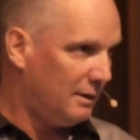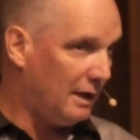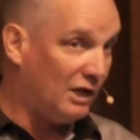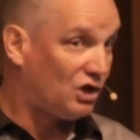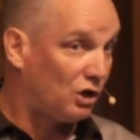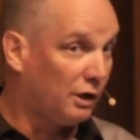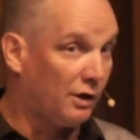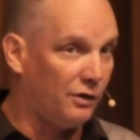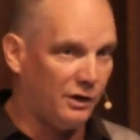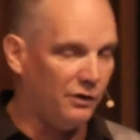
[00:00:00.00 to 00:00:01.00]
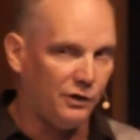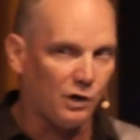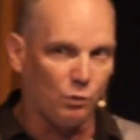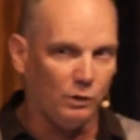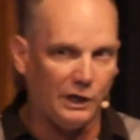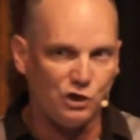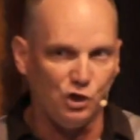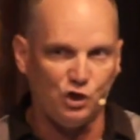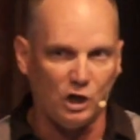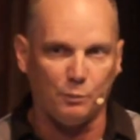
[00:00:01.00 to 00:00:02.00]
It's clear that in their
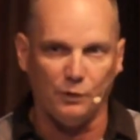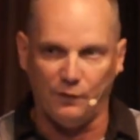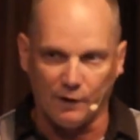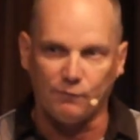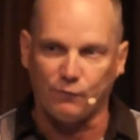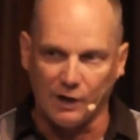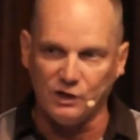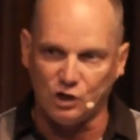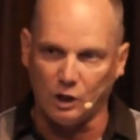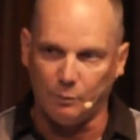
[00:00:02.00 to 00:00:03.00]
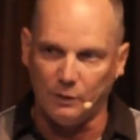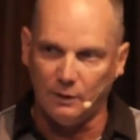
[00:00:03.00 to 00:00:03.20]
relationship and their friendship,